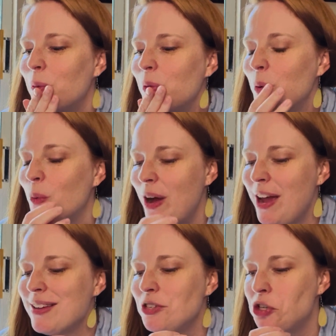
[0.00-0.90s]
The
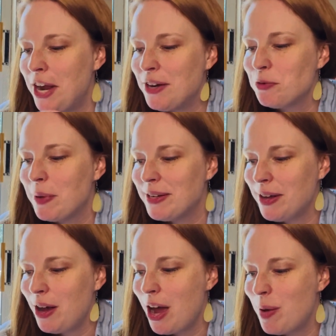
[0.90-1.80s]
way it changed my
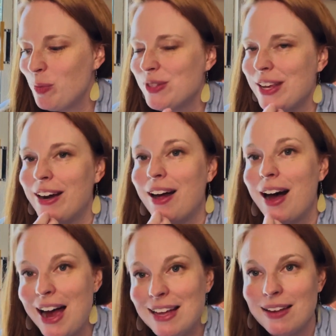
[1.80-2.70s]
time was that it
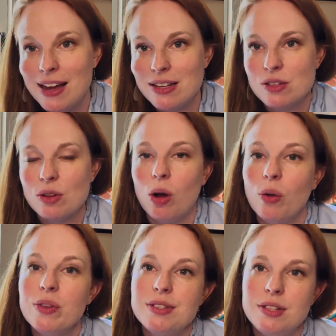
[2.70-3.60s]
highlights all
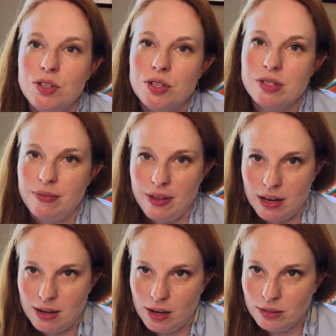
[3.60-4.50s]
the stitches of that
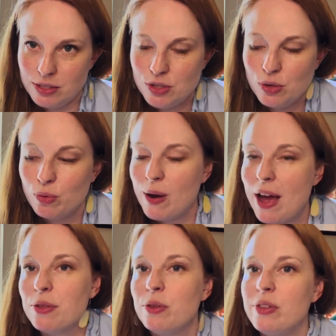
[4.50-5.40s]
color. So
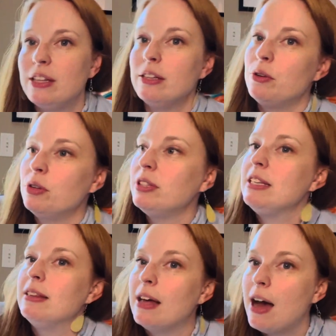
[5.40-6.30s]
rather than literally
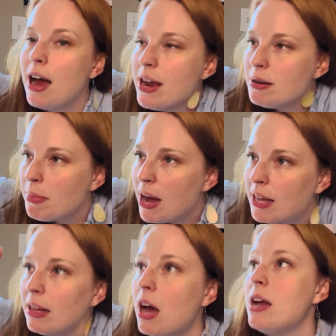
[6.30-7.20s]
line by
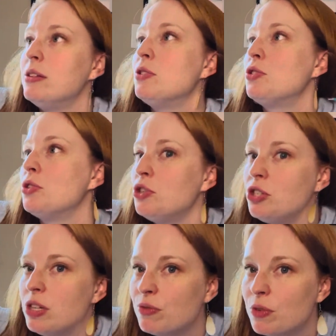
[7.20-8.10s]
line
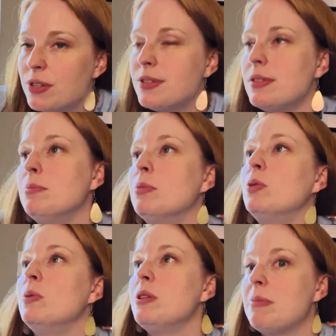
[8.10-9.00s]
searching for the symbol
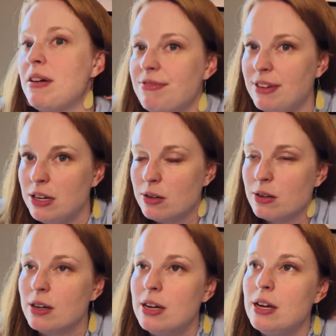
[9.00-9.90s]
with my
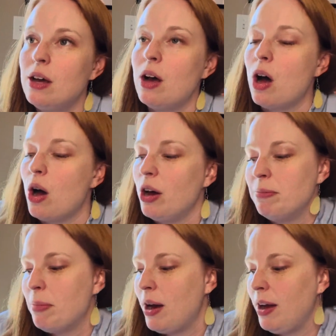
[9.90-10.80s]
finger on
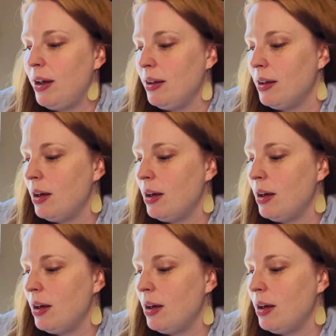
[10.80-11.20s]
my